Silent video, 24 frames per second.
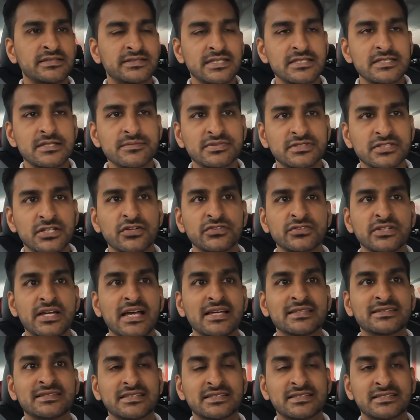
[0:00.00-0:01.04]
see themselves
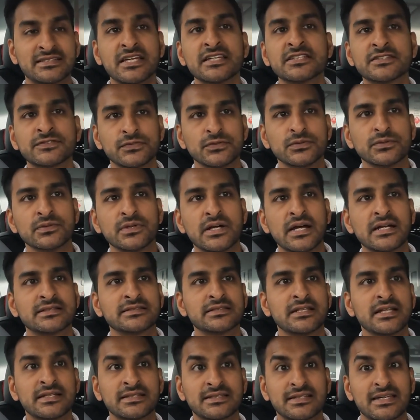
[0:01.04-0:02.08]
as successful,
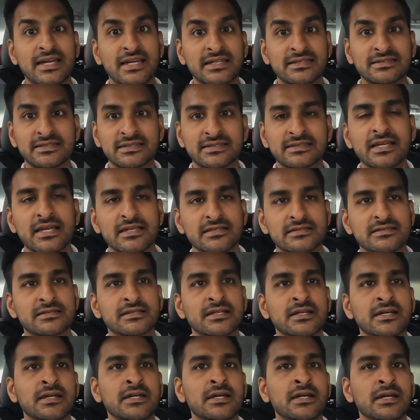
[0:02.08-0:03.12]
as like a success,